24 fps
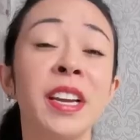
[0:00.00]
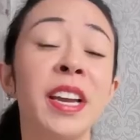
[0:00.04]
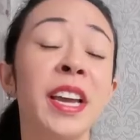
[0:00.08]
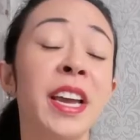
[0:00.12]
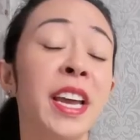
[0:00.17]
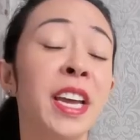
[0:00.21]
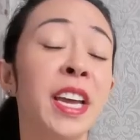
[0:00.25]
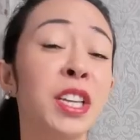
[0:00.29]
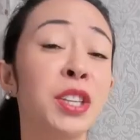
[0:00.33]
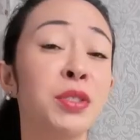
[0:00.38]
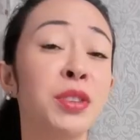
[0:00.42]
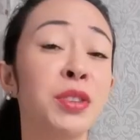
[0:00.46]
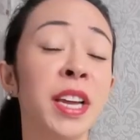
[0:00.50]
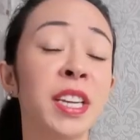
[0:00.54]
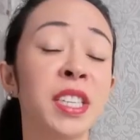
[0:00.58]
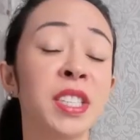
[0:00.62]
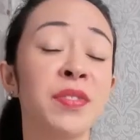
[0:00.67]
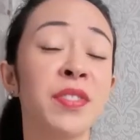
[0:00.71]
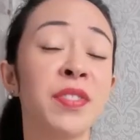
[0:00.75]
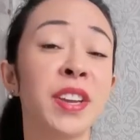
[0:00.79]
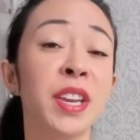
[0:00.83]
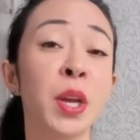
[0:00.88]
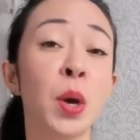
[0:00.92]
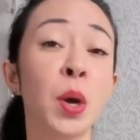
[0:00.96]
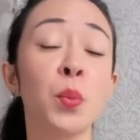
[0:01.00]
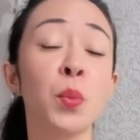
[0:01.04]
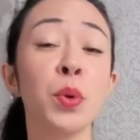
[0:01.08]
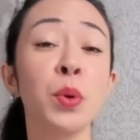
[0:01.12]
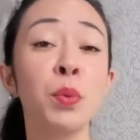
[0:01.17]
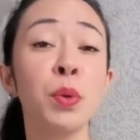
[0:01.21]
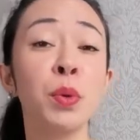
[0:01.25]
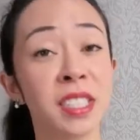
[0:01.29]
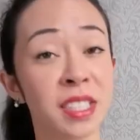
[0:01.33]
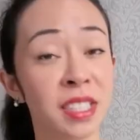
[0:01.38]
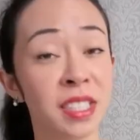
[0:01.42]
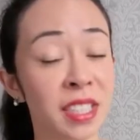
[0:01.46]
in today's video, we
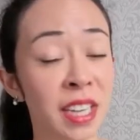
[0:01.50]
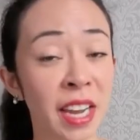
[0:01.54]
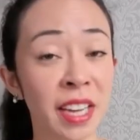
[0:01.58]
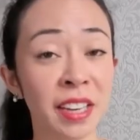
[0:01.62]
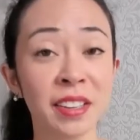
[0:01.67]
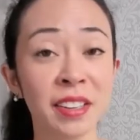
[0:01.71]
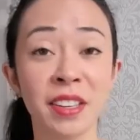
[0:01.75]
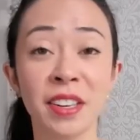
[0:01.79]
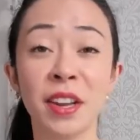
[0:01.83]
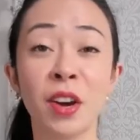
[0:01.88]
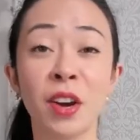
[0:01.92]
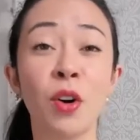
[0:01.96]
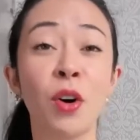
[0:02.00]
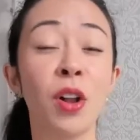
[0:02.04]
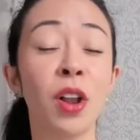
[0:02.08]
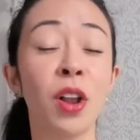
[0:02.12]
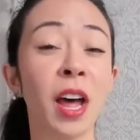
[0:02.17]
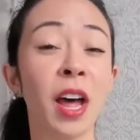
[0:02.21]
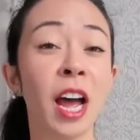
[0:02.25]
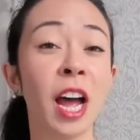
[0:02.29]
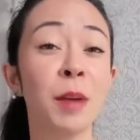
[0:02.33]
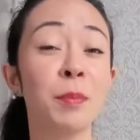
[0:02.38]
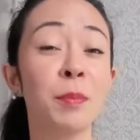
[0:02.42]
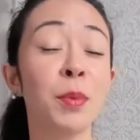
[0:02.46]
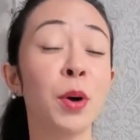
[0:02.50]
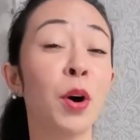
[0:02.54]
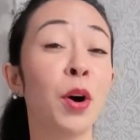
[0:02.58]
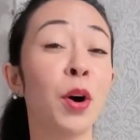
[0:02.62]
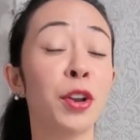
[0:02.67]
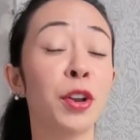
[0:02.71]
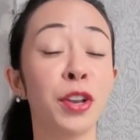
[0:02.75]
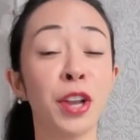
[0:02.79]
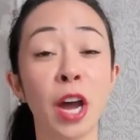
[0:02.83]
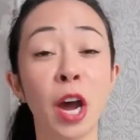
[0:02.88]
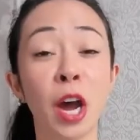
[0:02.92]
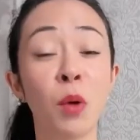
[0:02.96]
will set it all up
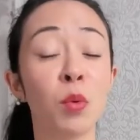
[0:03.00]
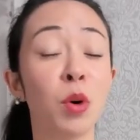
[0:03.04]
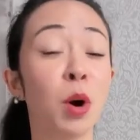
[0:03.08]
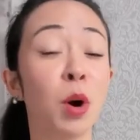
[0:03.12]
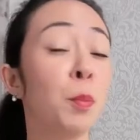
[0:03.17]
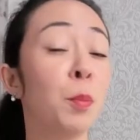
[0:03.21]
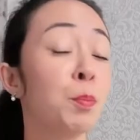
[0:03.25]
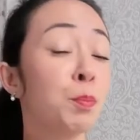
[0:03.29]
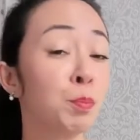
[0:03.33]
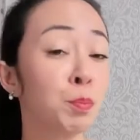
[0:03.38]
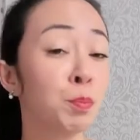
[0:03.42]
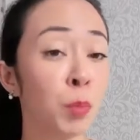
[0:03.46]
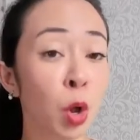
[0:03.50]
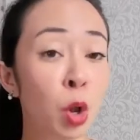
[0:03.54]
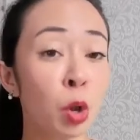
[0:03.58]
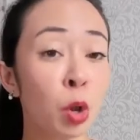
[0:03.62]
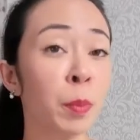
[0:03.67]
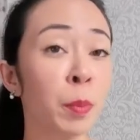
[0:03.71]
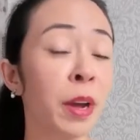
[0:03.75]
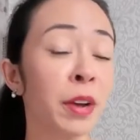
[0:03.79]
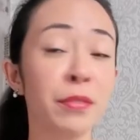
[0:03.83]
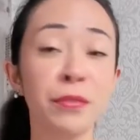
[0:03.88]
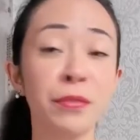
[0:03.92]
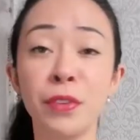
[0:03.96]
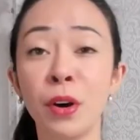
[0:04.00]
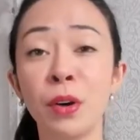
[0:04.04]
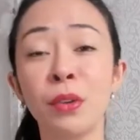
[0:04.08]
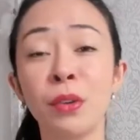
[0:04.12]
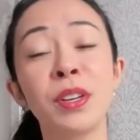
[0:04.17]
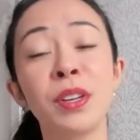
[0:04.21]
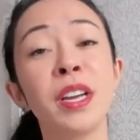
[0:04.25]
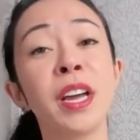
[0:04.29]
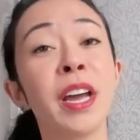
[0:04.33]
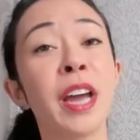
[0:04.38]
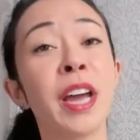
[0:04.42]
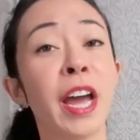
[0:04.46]
on our mobile phone
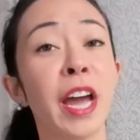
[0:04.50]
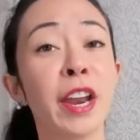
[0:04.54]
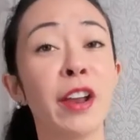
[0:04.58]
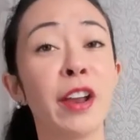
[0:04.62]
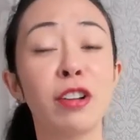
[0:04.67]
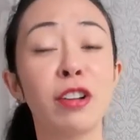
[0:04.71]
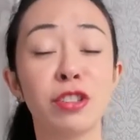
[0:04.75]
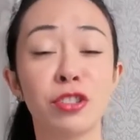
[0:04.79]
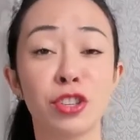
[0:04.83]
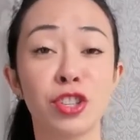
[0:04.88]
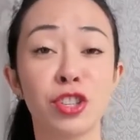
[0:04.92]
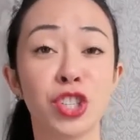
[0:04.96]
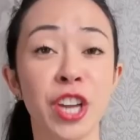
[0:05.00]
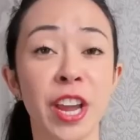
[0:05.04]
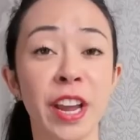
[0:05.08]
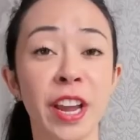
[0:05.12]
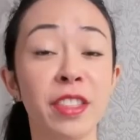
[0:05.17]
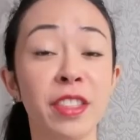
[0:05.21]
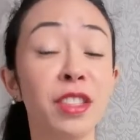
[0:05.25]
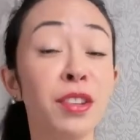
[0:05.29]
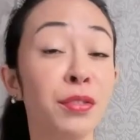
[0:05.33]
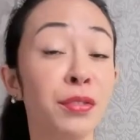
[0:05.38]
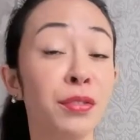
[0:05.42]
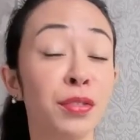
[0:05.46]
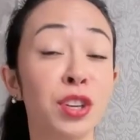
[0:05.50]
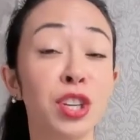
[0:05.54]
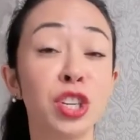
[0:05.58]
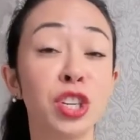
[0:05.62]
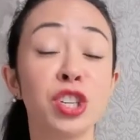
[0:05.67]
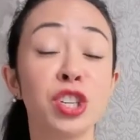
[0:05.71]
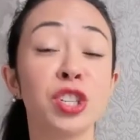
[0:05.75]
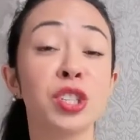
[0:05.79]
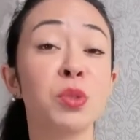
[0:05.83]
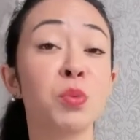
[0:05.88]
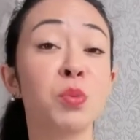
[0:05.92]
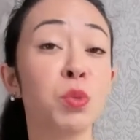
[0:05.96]
and also check the
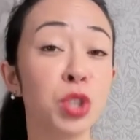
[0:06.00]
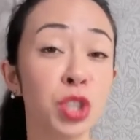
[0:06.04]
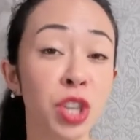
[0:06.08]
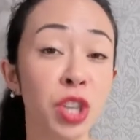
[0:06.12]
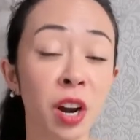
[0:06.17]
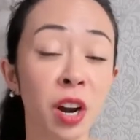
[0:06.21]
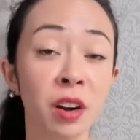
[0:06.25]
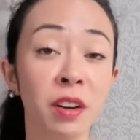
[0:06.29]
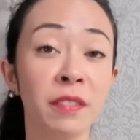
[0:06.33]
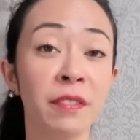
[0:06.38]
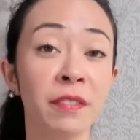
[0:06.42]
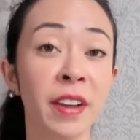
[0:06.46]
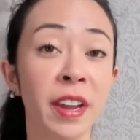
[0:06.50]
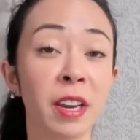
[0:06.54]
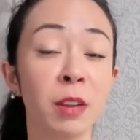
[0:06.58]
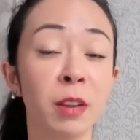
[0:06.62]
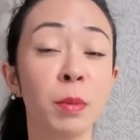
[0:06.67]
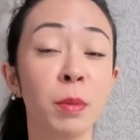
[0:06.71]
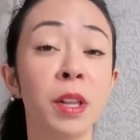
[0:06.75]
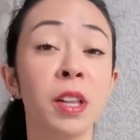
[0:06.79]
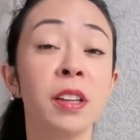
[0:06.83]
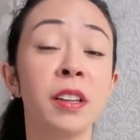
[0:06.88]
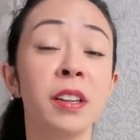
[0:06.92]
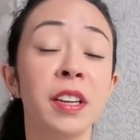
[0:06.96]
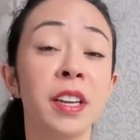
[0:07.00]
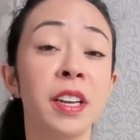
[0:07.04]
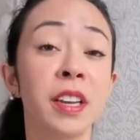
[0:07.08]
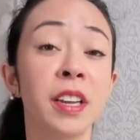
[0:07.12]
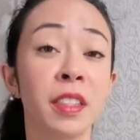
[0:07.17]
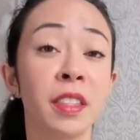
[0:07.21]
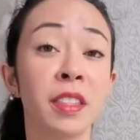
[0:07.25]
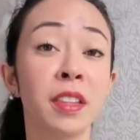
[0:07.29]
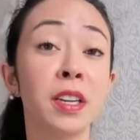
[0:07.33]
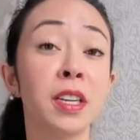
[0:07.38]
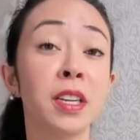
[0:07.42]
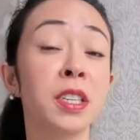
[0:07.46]
features which are available
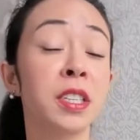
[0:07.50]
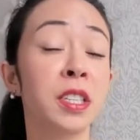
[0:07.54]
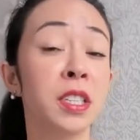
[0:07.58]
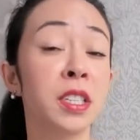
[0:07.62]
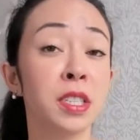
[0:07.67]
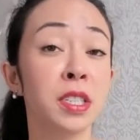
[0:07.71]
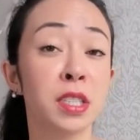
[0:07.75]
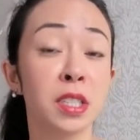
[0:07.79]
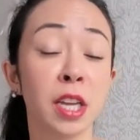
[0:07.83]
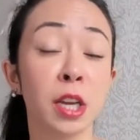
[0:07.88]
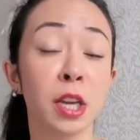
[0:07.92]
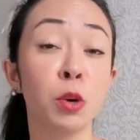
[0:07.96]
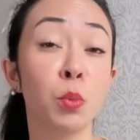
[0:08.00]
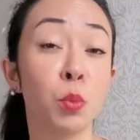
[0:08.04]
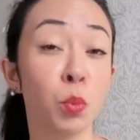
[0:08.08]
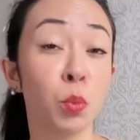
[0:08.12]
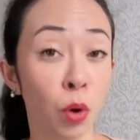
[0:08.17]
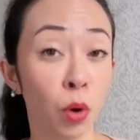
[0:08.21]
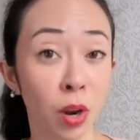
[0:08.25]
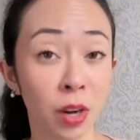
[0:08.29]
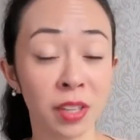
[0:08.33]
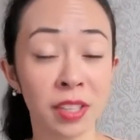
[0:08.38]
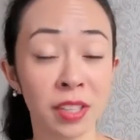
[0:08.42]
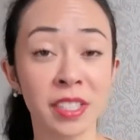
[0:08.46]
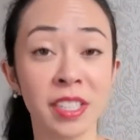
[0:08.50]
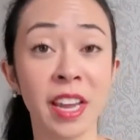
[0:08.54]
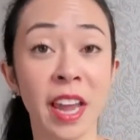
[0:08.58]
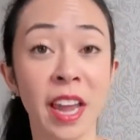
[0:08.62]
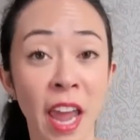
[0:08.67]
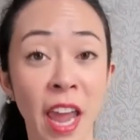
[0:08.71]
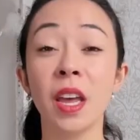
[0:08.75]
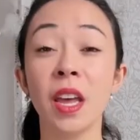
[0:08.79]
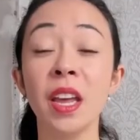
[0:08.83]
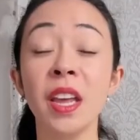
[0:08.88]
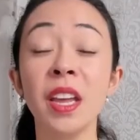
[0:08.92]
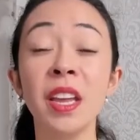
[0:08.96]
in the D'Cent Wallet app.